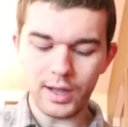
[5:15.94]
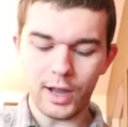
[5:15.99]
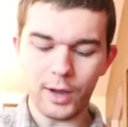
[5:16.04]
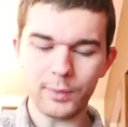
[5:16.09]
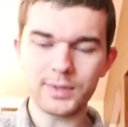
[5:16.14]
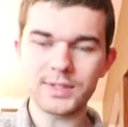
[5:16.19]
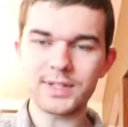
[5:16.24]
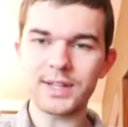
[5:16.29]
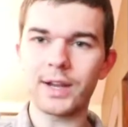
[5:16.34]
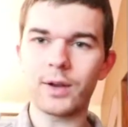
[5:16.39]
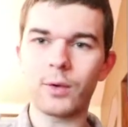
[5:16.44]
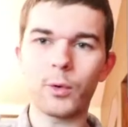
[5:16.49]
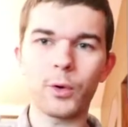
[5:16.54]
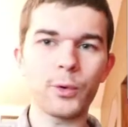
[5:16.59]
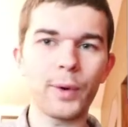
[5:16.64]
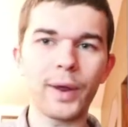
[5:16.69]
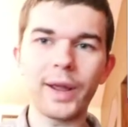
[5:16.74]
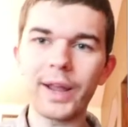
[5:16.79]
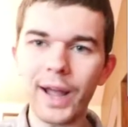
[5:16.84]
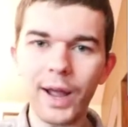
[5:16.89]
I was like, what
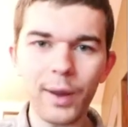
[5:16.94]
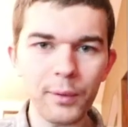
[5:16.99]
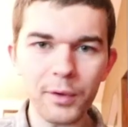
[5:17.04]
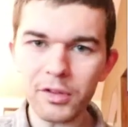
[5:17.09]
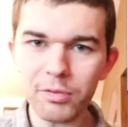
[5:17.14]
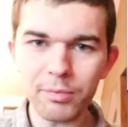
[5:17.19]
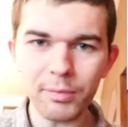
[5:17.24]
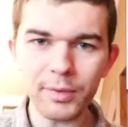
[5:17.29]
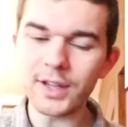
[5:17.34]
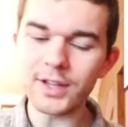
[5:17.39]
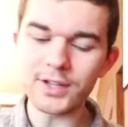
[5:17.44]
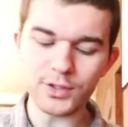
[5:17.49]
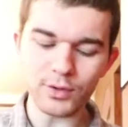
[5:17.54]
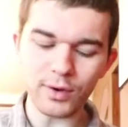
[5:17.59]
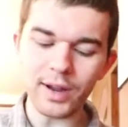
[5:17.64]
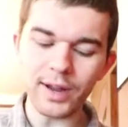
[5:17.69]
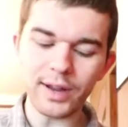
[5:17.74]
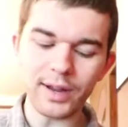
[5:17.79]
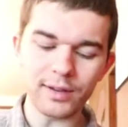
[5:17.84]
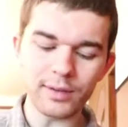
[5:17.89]
do I got with me? So
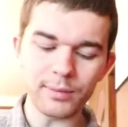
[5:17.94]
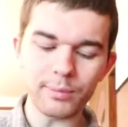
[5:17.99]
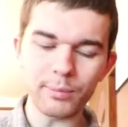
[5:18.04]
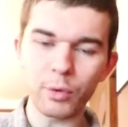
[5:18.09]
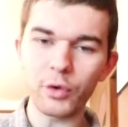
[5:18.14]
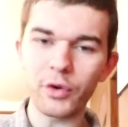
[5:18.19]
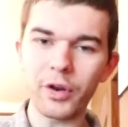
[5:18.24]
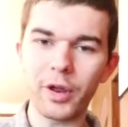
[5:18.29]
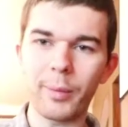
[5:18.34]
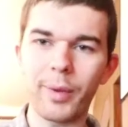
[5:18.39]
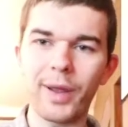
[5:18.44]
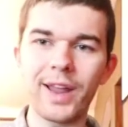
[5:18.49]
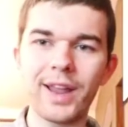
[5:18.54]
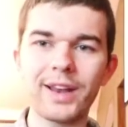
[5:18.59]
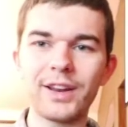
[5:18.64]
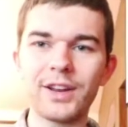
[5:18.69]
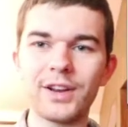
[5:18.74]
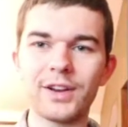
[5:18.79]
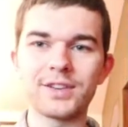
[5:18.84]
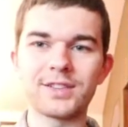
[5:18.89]
I pulled out my
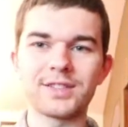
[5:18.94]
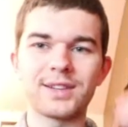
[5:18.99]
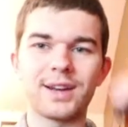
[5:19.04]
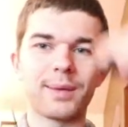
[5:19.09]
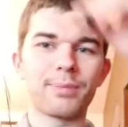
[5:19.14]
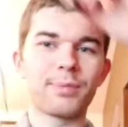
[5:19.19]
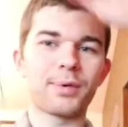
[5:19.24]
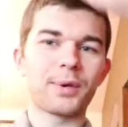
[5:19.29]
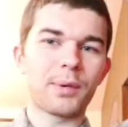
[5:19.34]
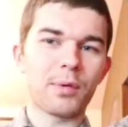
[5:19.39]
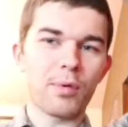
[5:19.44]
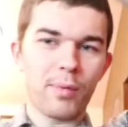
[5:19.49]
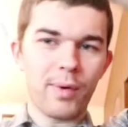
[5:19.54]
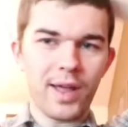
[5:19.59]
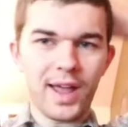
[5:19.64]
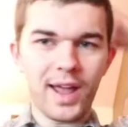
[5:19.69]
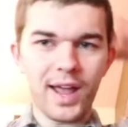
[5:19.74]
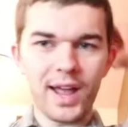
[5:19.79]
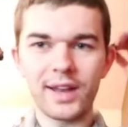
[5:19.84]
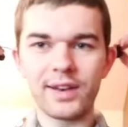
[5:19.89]
in ears and I put them in
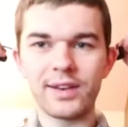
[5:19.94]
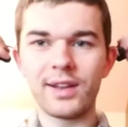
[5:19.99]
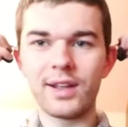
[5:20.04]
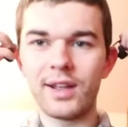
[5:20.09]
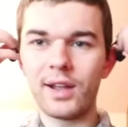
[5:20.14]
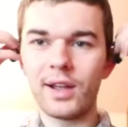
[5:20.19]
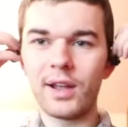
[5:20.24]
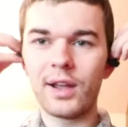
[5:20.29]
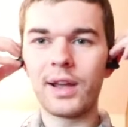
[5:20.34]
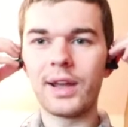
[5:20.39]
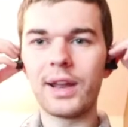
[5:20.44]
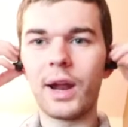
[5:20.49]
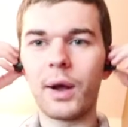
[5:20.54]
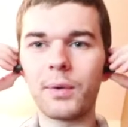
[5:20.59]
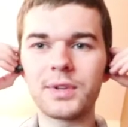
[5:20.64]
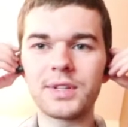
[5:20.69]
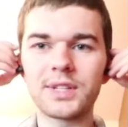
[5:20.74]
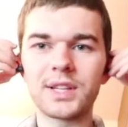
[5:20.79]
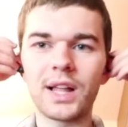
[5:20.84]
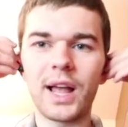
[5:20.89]
my head, and I
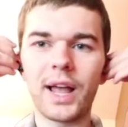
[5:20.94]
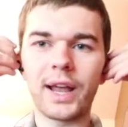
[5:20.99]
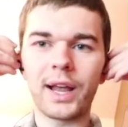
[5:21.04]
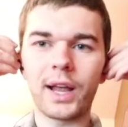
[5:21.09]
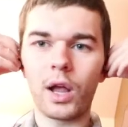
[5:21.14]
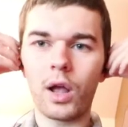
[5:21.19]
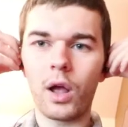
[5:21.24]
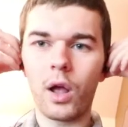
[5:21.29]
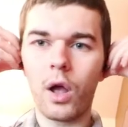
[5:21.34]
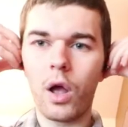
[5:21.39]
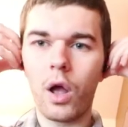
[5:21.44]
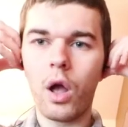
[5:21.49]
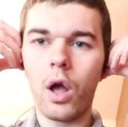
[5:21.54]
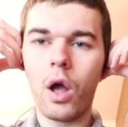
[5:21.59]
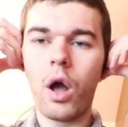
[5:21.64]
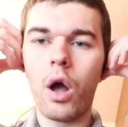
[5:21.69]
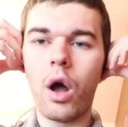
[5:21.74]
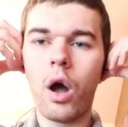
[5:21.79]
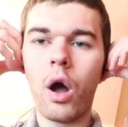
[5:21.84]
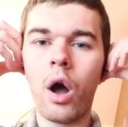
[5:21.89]
was like,
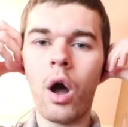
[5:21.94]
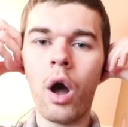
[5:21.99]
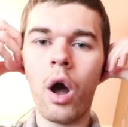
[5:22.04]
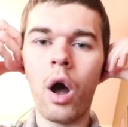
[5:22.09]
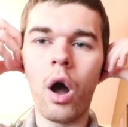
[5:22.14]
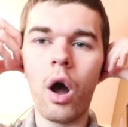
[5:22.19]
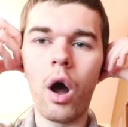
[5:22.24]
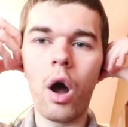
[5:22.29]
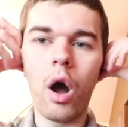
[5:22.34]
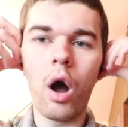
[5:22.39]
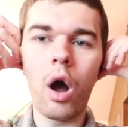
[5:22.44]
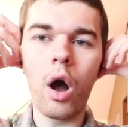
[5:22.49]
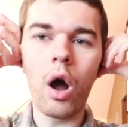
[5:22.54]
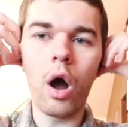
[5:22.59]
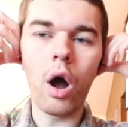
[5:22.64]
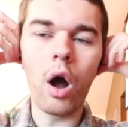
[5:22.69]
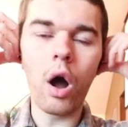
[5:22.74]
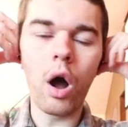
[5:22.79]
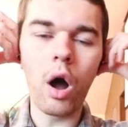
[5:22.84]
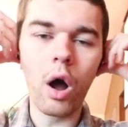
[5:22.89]

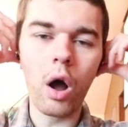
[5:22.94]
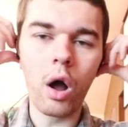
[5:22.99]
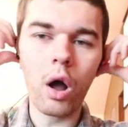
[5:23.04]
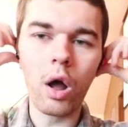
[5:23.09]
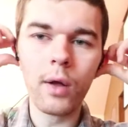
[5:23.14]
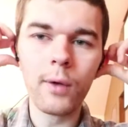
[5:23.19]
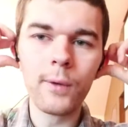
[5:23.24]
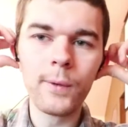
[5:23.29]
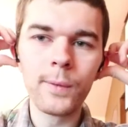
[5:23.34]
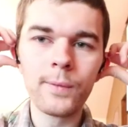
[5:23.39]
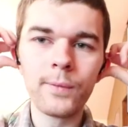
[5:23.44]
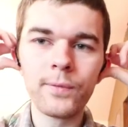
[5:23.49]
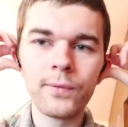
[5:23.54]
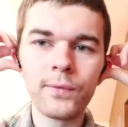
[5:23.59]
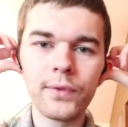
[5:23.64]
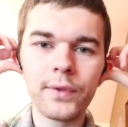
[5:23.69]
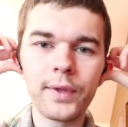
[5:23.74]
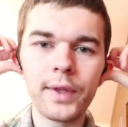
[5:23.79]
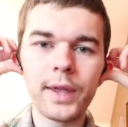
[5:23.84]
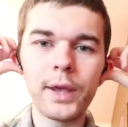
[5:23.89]
oh,
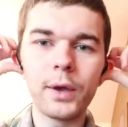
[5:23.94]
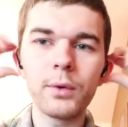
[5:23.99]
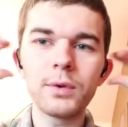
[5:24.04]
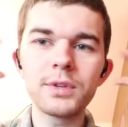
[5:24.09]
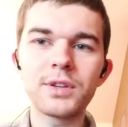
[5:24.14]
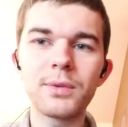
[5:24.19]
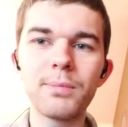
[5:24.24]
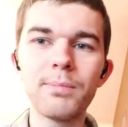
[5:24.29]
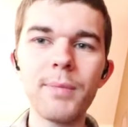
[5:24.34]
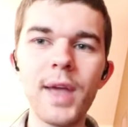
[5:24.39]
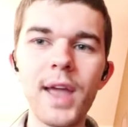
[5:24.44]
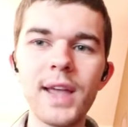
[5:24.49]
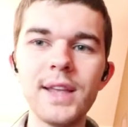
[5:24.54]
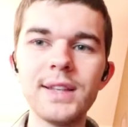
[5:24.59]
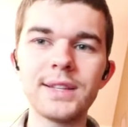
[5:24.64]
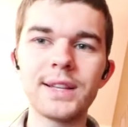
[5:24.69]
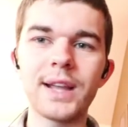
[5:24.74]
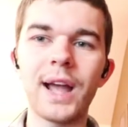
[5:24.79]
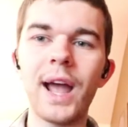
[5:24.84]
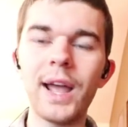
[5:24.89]
it was
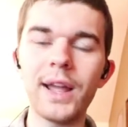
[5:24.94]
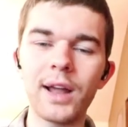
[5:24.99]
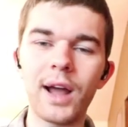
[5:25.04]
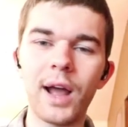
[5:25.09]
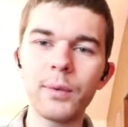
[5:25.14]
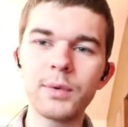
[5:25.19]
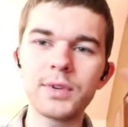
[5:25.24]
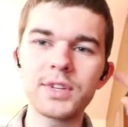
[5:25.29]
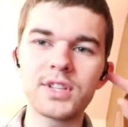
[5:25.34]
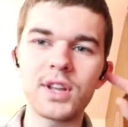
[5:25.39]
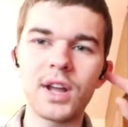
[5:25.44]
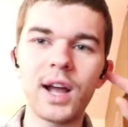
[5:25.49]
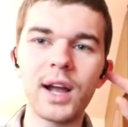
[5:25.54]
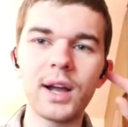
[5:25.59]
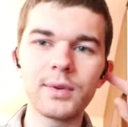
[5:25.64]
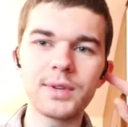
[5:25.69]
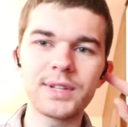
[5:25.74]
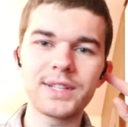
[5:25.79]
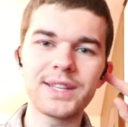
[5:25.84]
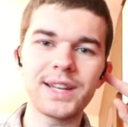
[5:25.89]
amazing. I, I was
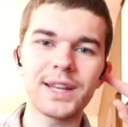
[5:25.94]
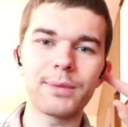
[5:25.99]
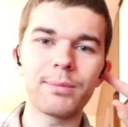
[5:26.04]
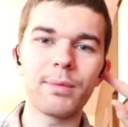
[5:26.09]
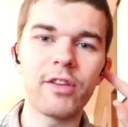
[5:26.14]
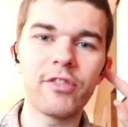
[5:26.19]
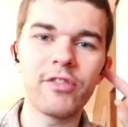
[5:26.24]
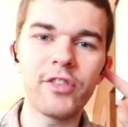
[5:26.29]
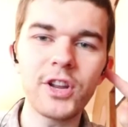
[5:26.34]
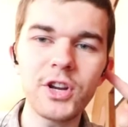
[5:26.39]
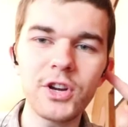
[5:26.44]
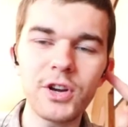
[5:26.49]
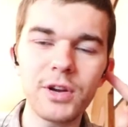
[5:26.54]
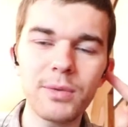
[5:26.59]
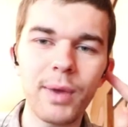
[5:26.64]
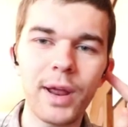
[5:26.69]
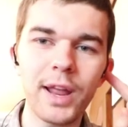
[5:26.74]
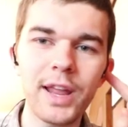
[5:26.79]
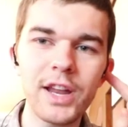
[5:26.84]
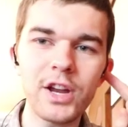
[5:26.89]
I was sticking my finger
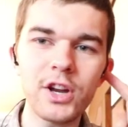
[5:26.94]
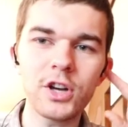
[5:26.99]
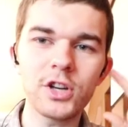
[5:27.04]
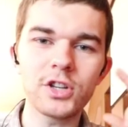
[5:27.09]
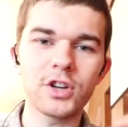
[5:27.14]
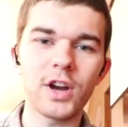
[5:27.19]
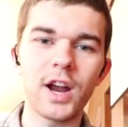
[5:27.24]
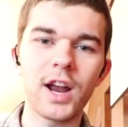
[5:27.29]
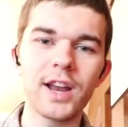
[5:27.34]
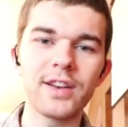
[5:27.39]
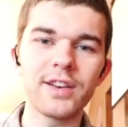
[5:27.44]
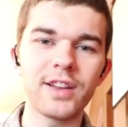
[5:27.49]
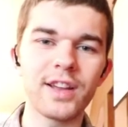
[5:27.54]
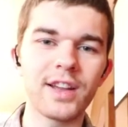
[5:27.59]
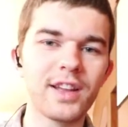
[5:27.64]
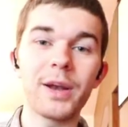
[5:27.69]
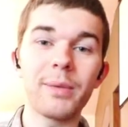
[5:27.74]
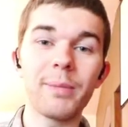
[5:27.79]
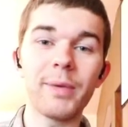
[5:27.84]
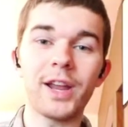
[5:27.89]
in my ear, trying
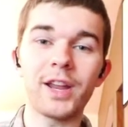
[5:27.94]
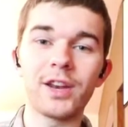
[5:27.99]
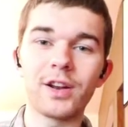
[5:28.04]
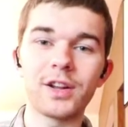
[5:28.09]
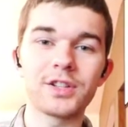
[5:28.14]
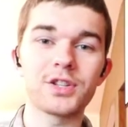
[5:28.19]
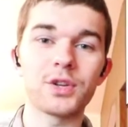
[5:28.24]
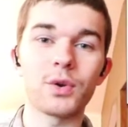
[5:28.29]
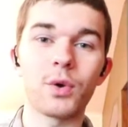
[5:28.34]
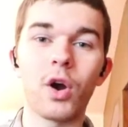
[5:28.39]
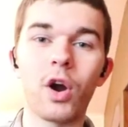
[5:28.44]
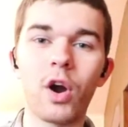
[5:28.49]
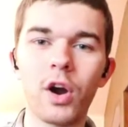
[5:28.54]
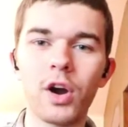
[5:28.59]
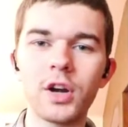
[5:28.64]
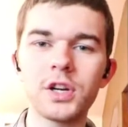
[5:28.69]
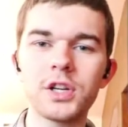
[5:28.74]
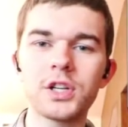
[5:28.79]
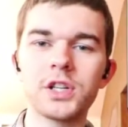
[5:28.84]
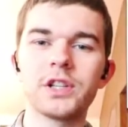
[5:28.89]
to trying to make it not so
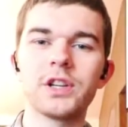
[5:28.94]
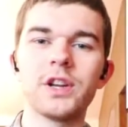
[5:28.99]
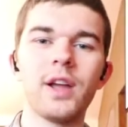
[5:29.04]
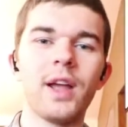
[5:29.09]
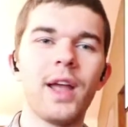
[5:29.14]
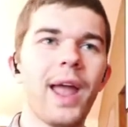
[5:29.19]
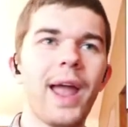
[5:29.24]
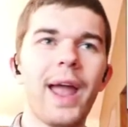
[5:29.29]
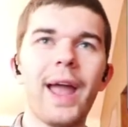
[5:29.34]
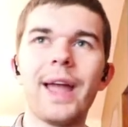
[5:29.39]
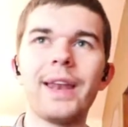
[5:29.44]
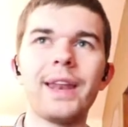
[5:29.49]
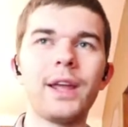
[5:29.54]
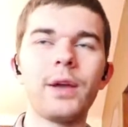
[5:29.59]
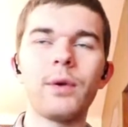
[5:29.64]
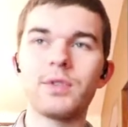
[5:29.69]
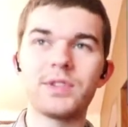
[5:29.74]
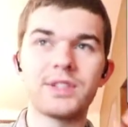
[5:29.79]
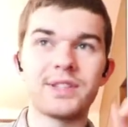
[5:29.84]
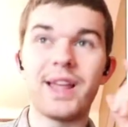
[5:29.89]
harsh, and
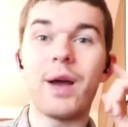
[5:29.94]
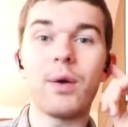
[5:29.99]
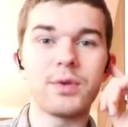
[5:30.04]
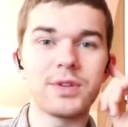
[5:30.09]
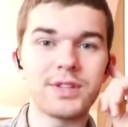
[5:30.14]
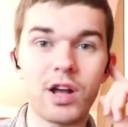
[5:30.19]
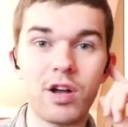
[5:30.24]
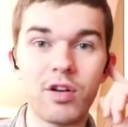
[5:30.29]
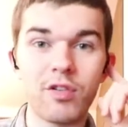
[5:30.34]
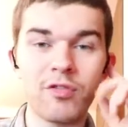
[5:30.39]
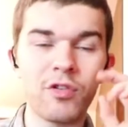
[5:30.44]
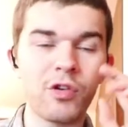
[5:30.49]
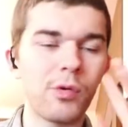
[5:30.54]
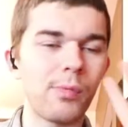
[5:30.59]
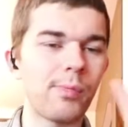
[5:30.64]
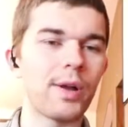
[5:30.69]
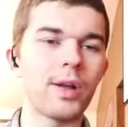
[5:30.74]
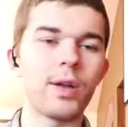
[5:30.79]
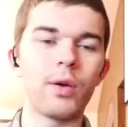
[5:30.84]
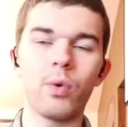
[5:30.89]
it was that was helpful.
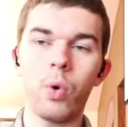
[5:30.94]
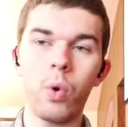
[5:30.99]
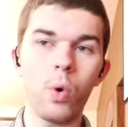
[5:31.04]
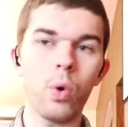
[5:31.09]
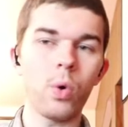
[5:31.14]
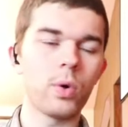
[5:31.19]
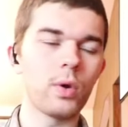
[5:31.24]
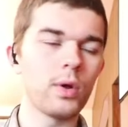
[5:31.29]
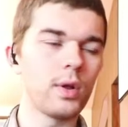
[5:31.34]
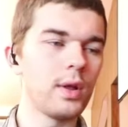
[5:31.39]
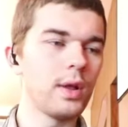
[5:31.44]
But whew,